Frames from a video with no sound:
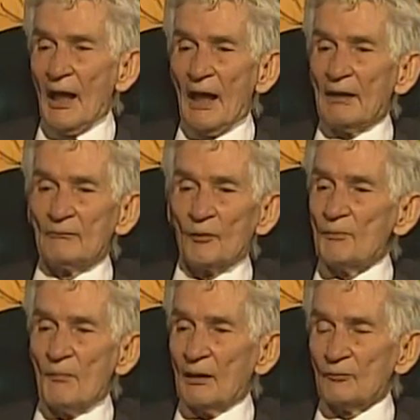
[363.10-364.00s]
and we
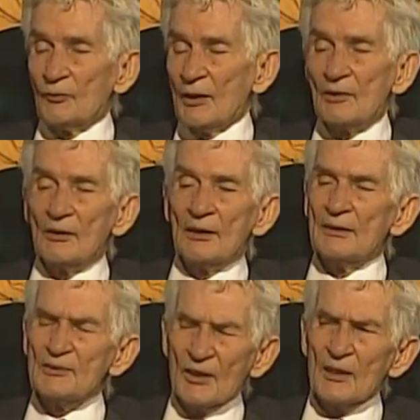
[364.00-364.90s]
met regularly, and
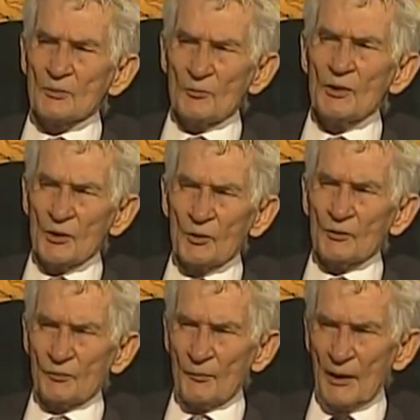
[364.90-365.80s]
these guys were really
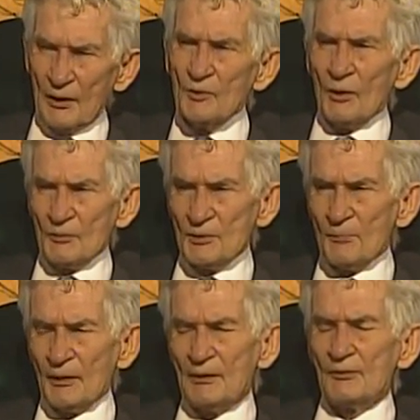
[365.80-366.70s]
good for me. They knew I was a
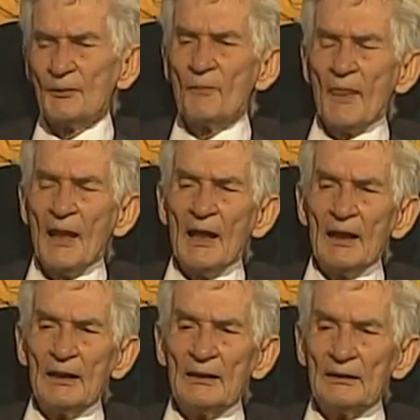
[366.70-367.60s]
believer,
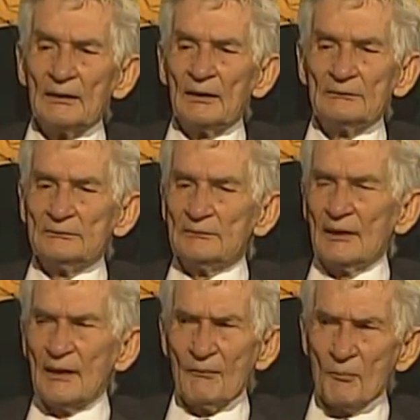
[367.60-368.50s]
and they
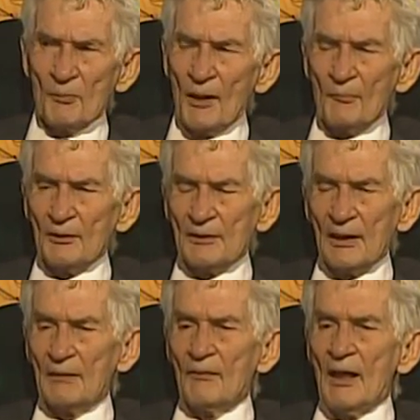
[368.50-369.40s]
didn't have any problem with
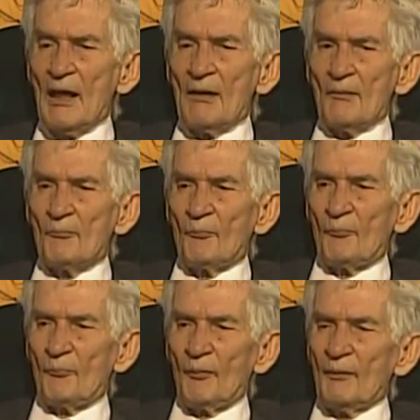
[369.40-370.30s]
that.
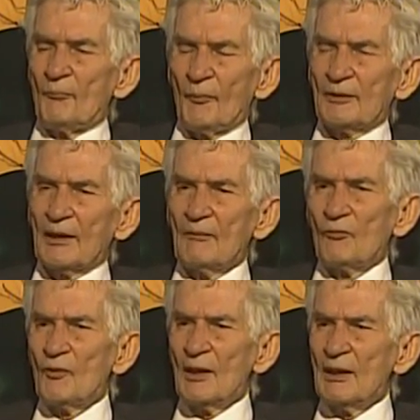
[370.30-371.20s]
But they
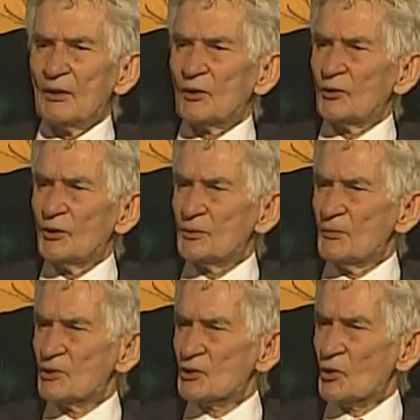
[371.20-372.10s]
really encouraged
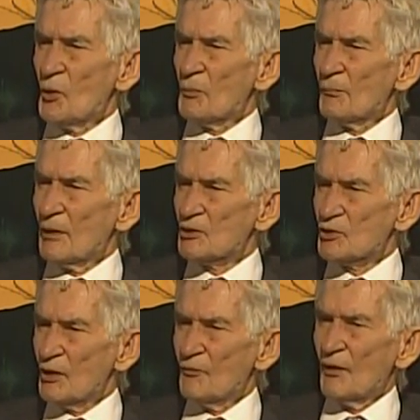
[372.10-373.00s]
me just to open
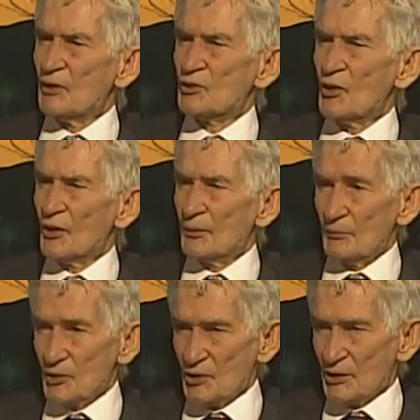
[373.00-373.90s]
myself, and I talked. There were
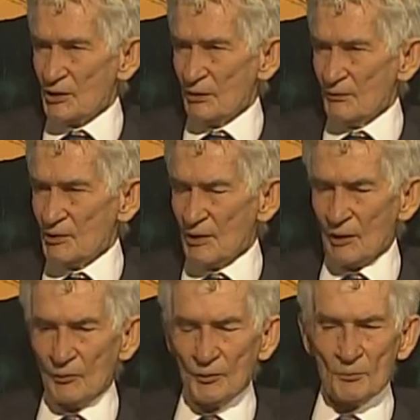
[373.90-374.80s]
6 of us in our
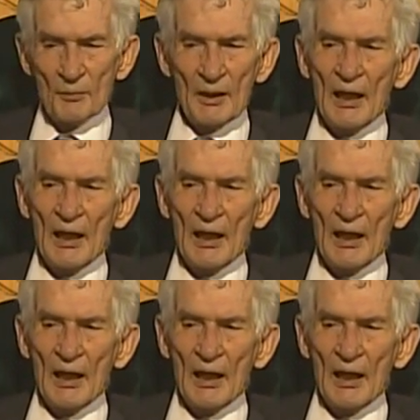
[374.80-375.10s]
group.